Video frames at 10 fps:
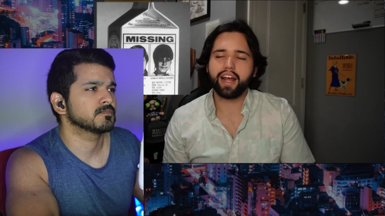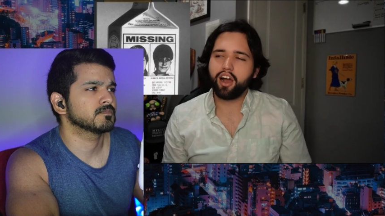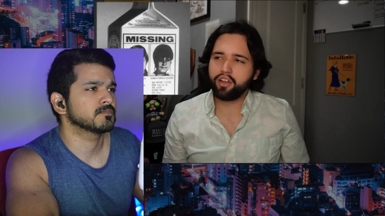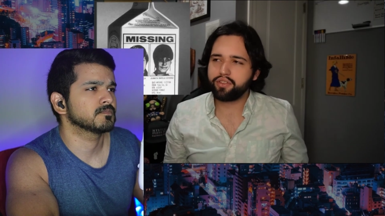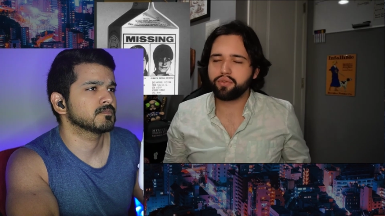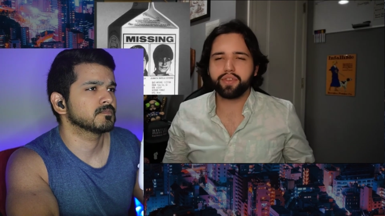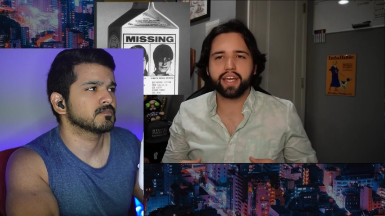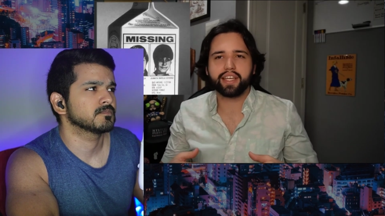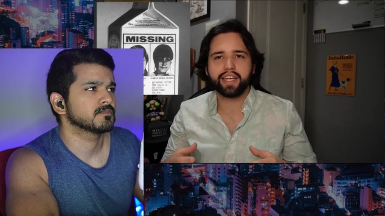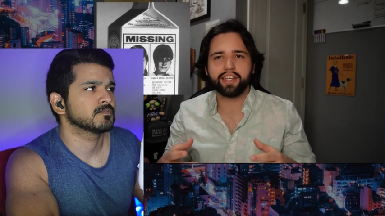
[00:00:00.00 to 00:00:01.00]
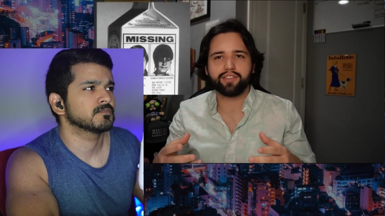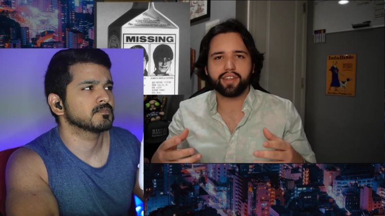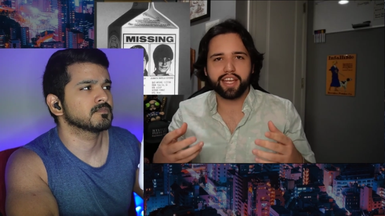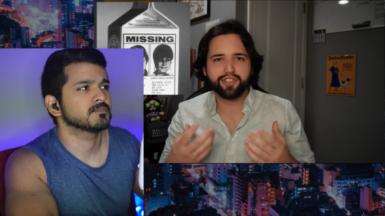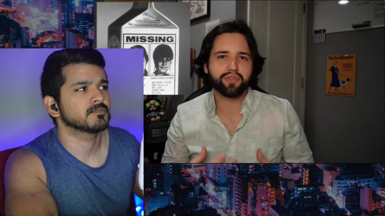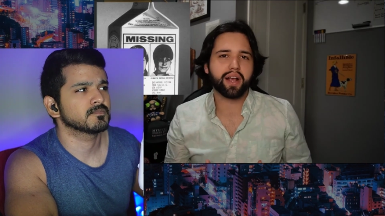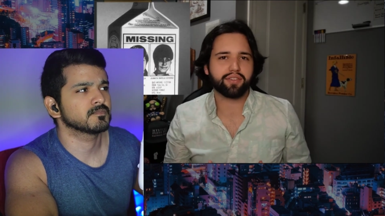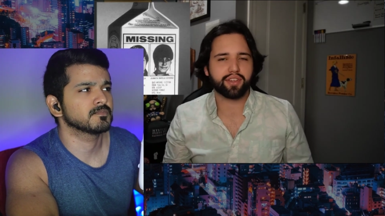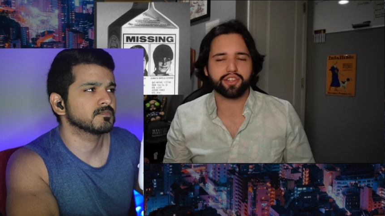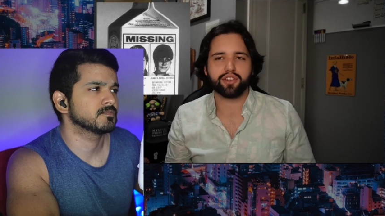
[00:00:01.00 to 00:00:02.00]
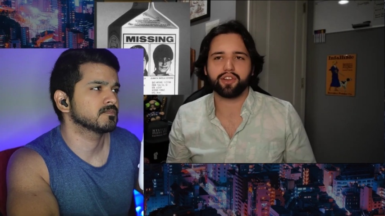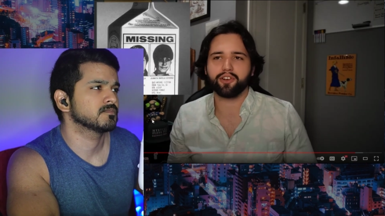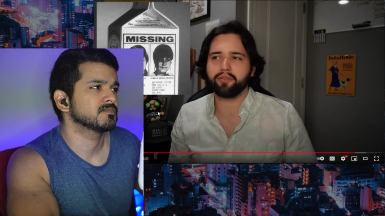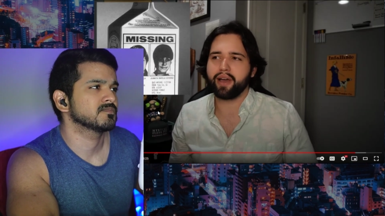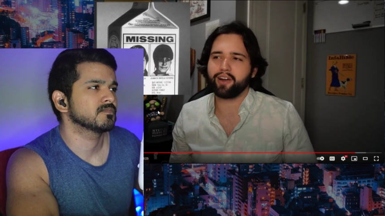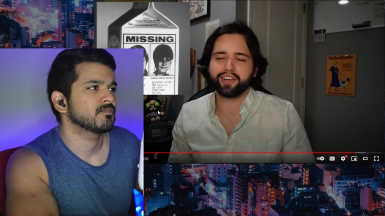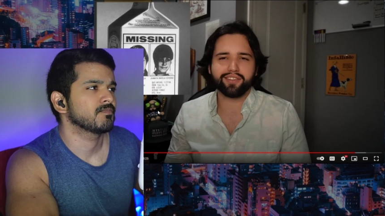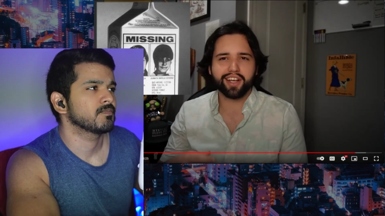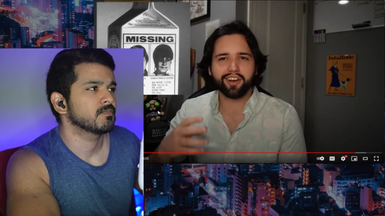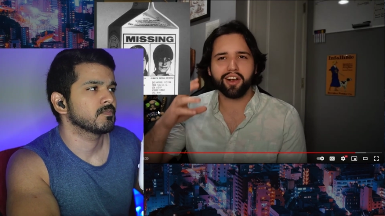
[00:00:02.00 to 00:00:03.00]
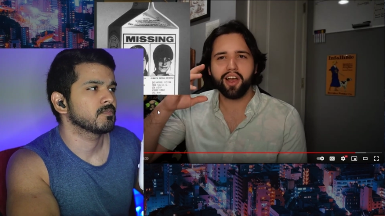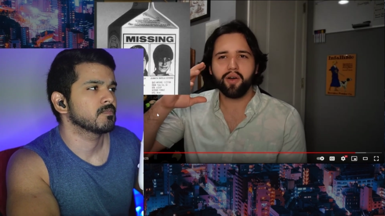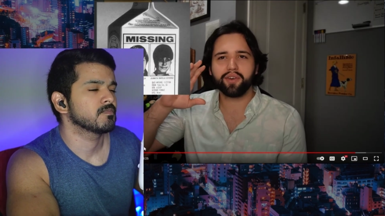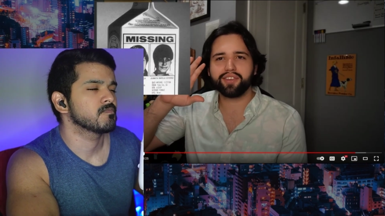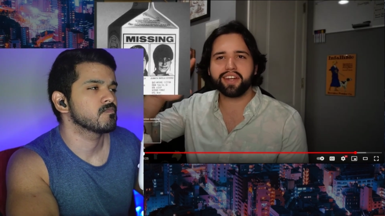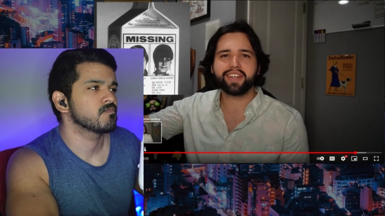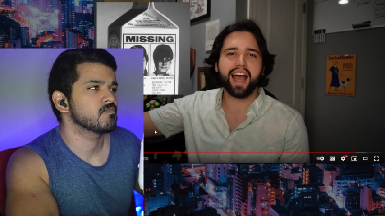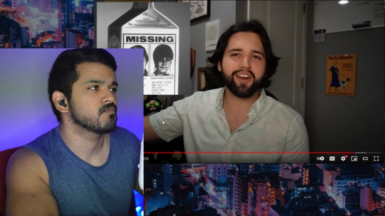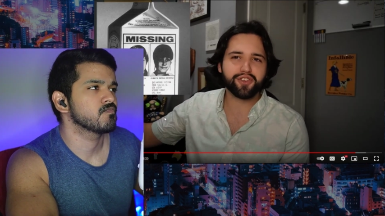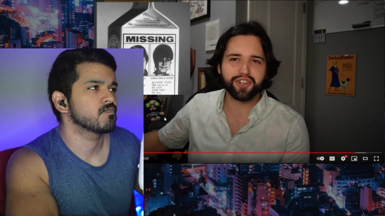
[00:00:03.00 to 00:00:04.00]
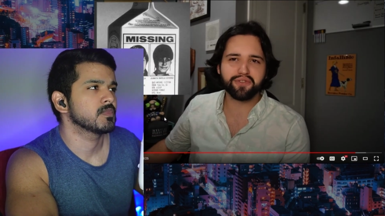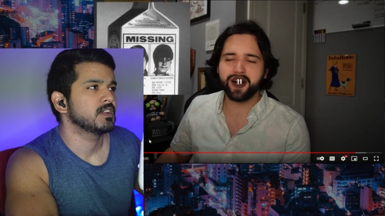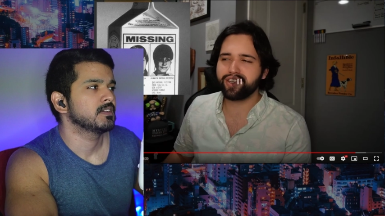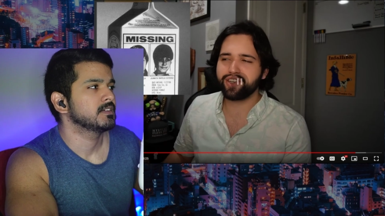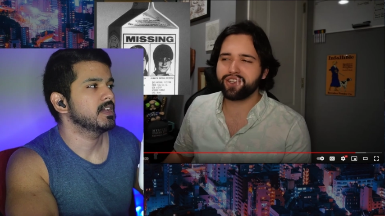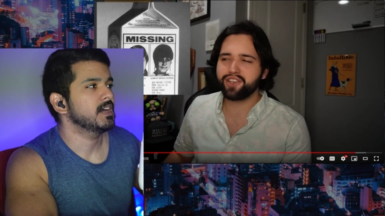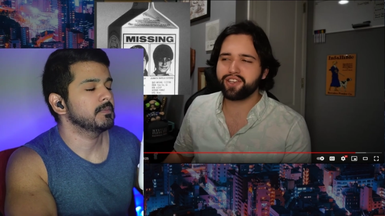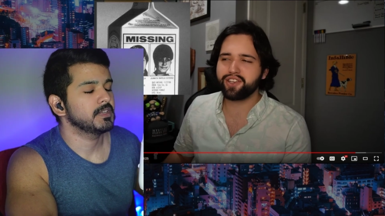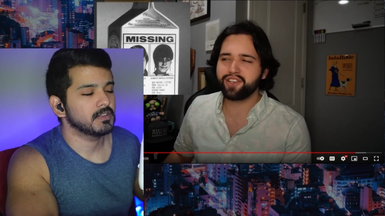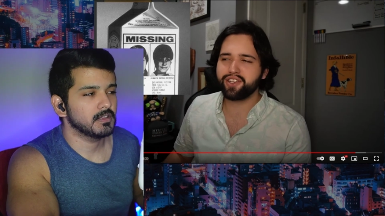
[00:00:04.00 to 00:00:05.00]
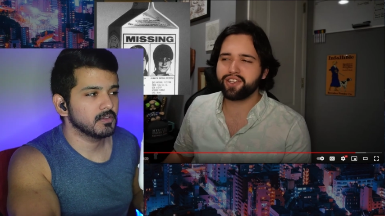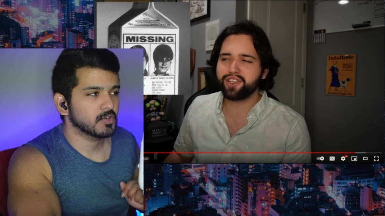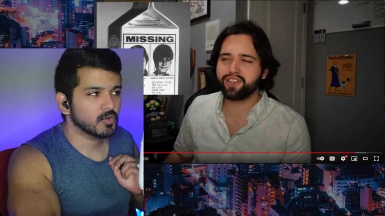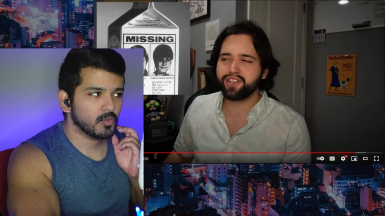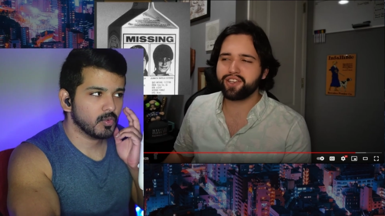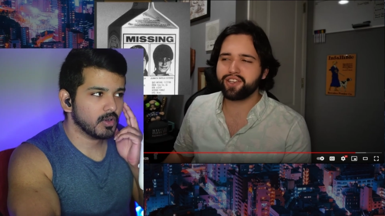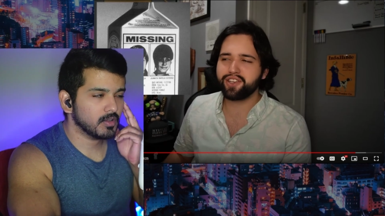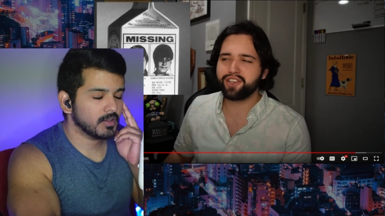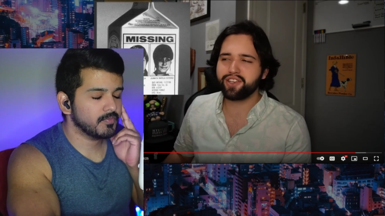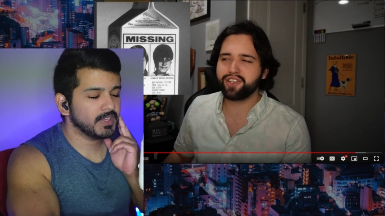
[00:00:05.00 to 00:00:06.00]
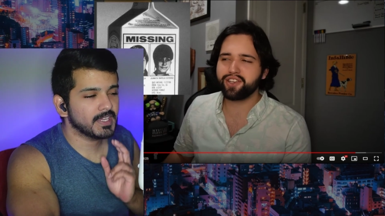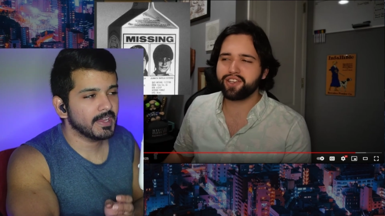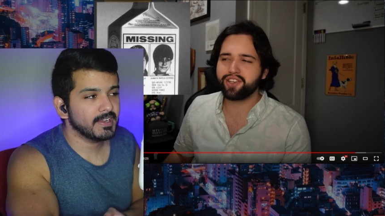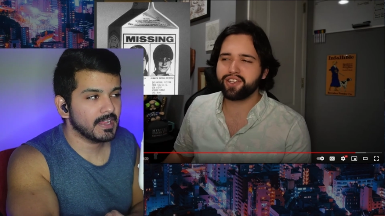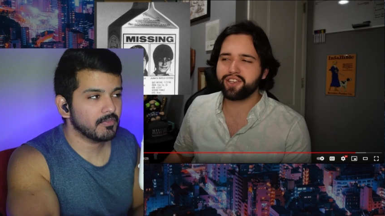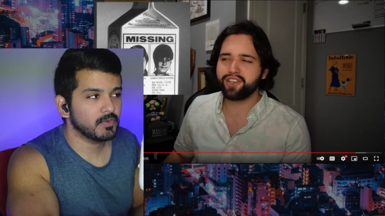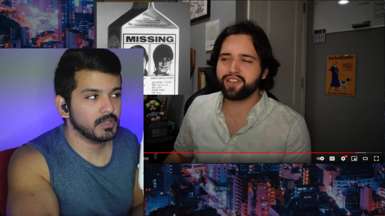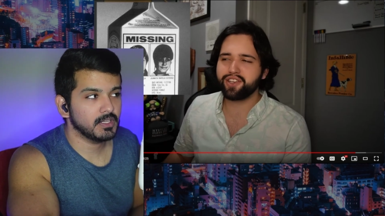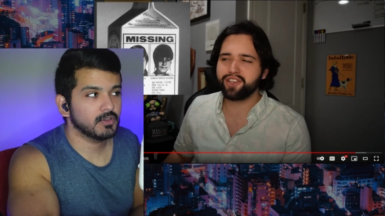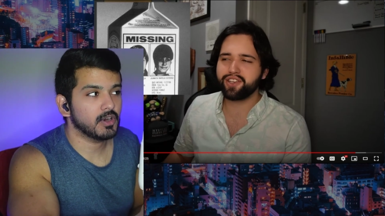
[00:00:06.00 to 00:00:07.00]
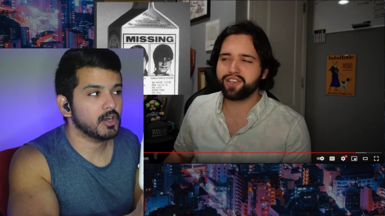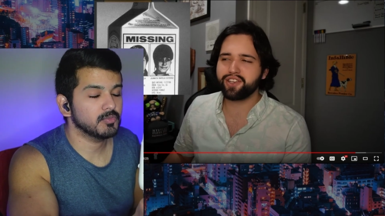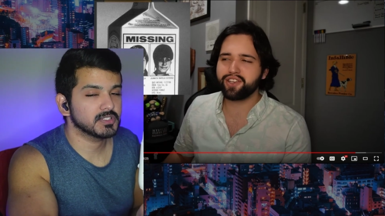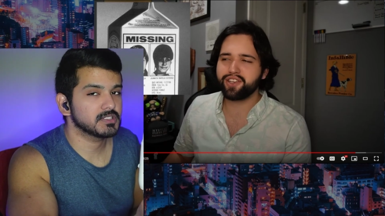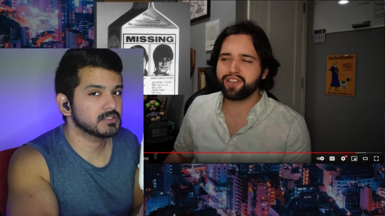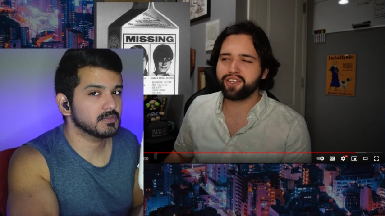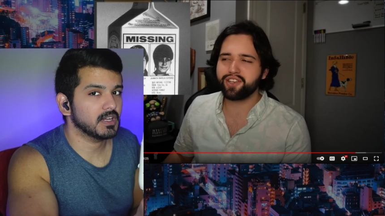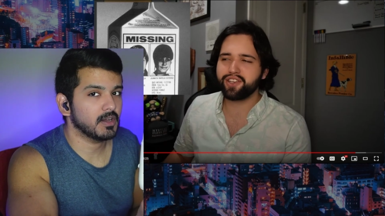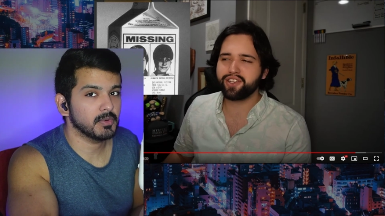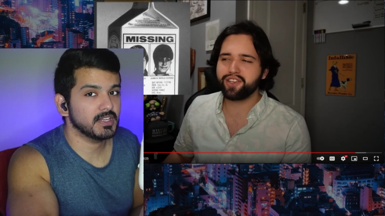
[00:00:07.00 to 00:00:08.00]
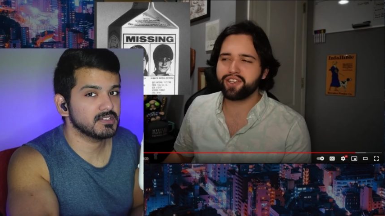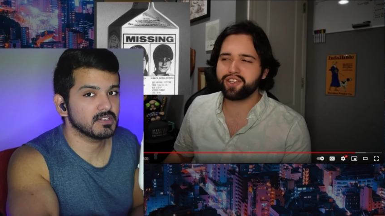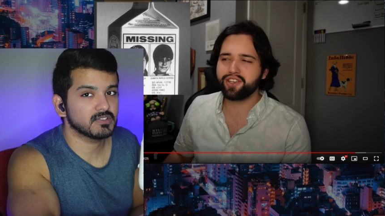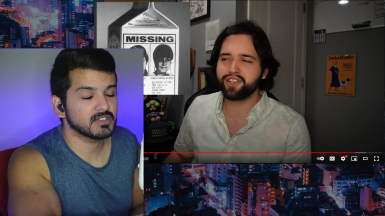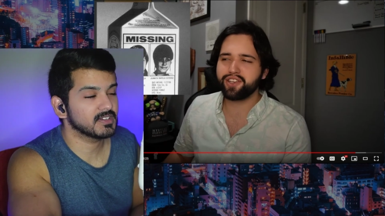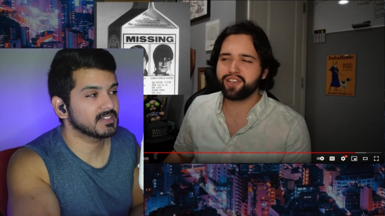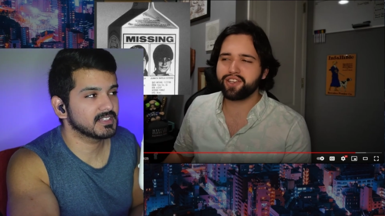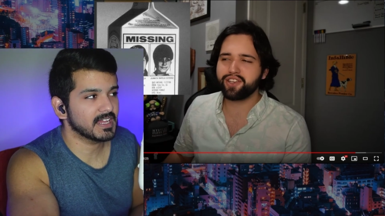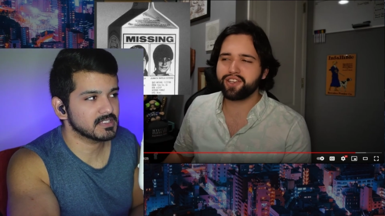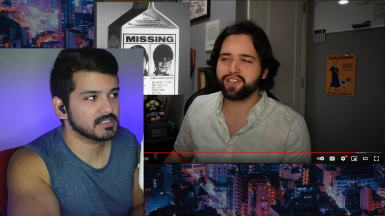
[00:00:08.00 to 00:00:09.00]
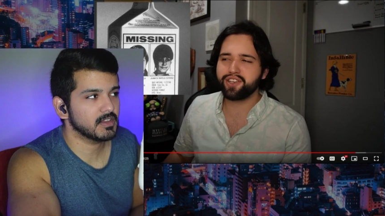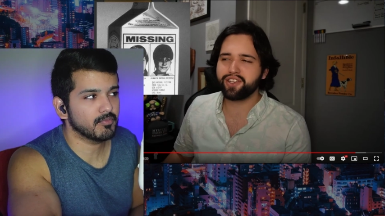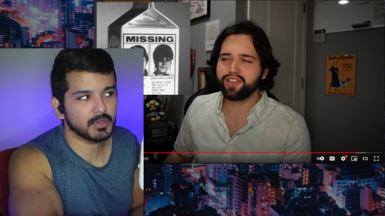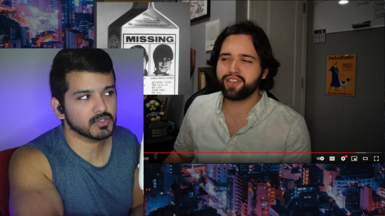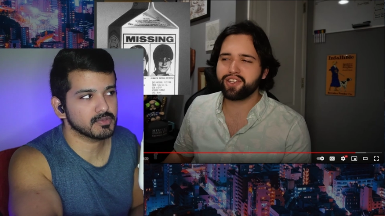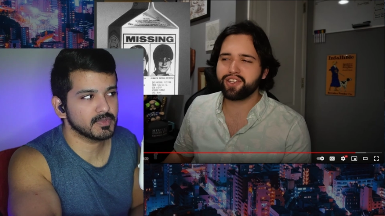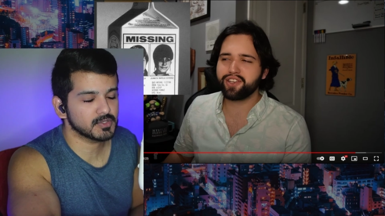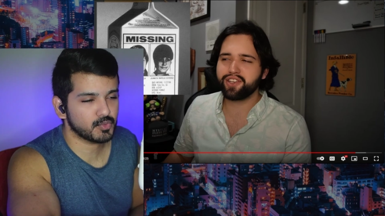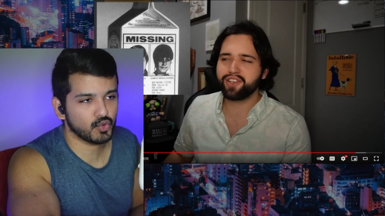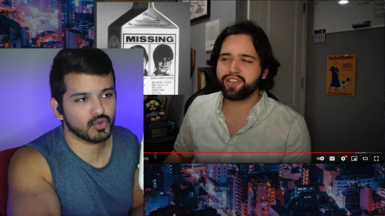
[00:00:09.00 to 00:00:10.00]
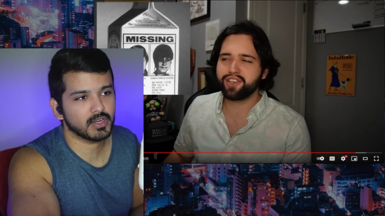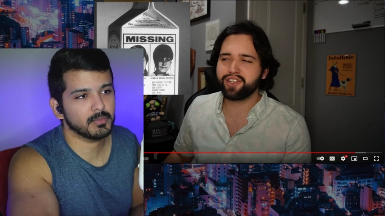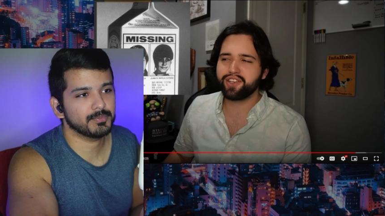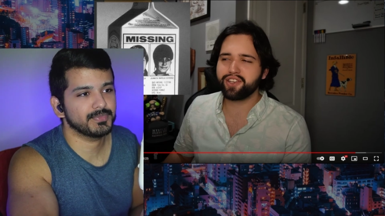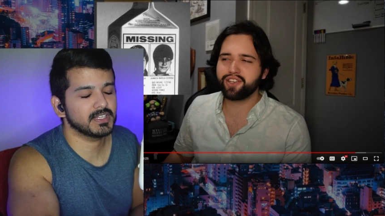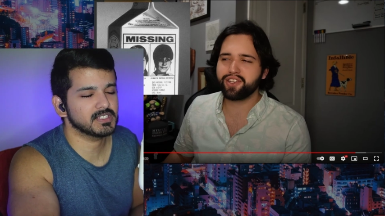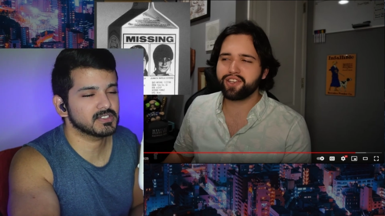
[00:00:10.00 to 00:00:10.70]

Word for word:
Speaker 1: And I also think it's interesting to learn about because there was an entire generation. Yeah, I mean,
Speaker 2: look, we can never really know how much, how many children got saved because of this program. There is